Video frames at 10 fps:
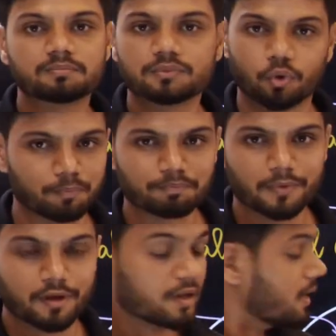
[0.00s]
No.
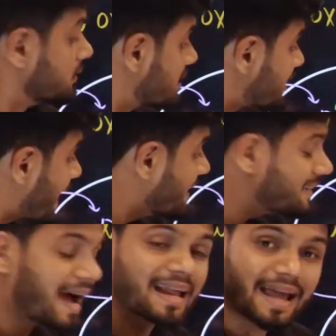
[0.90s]
This entire